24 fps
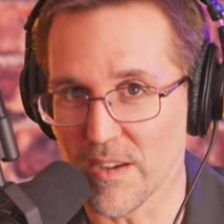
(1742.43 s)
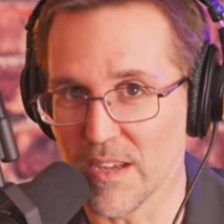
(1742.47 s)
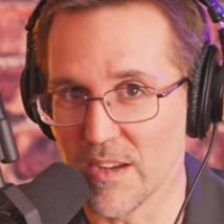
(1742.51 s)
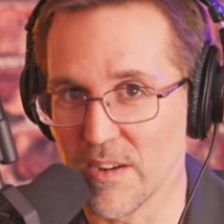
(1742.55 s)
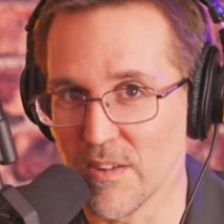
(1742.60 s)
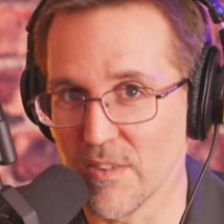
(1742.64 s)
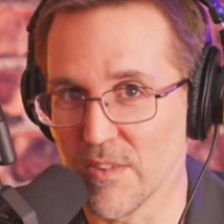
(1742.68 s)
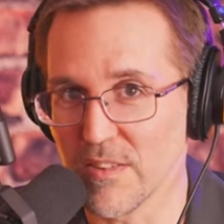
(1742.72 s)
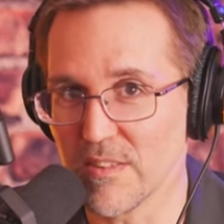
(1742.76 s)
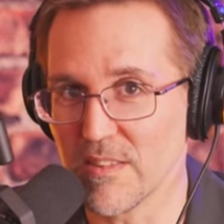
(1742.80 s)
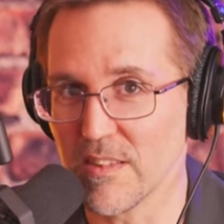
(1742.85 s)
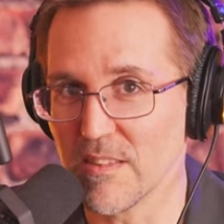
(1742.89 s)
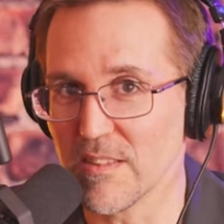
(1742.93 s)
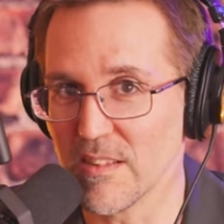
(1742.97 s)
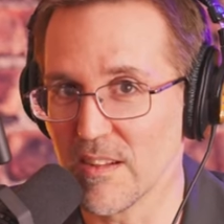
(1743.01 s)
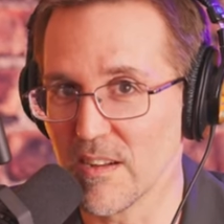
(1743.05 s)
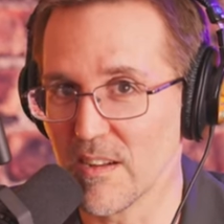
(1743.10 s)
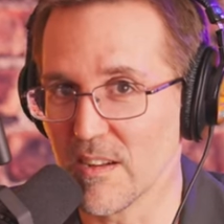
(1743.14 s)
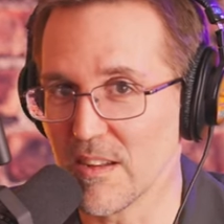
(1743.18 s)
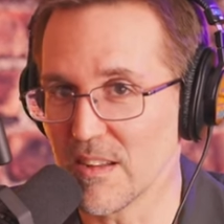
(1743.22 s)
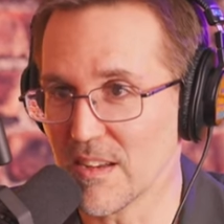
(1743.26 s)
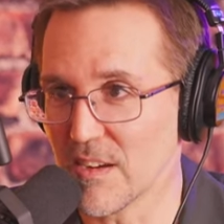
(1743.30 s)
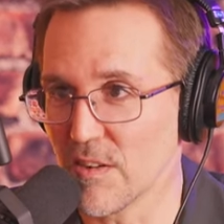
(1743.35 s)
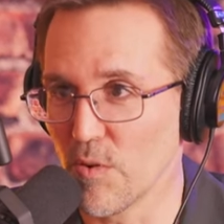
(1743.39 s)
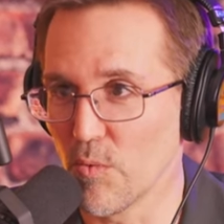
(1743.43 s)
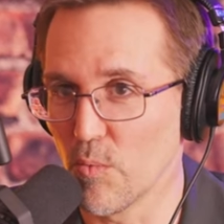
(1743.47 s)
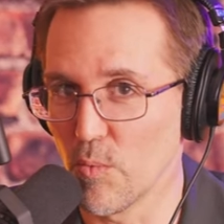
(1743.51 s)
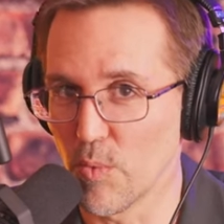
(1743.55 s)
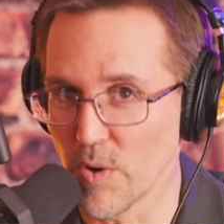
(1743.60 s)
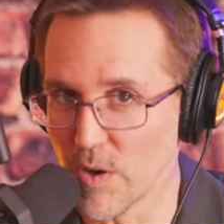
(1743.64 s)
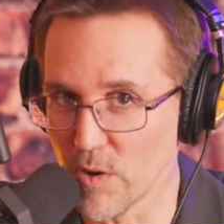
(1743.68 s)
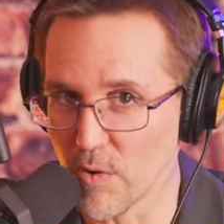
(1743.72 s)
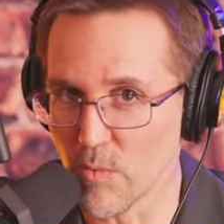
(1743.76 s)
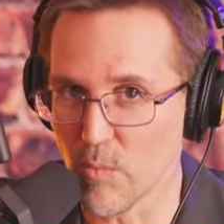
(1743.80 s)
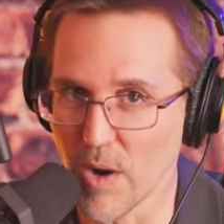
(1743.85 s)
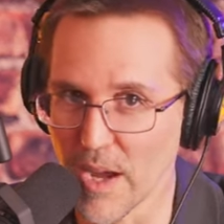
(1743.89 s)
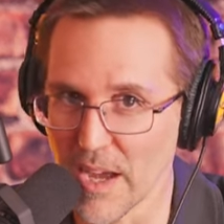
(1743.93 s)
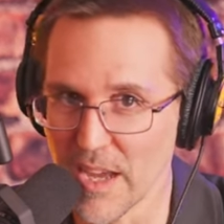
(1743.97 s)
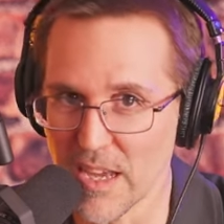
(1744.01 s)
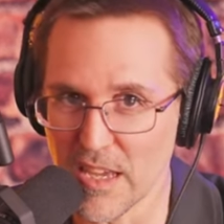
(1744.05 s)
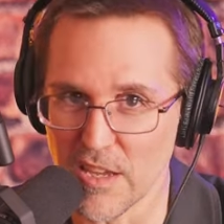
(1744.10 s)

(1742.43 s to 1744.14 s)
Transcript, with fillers: You know, this isn't you know we're right,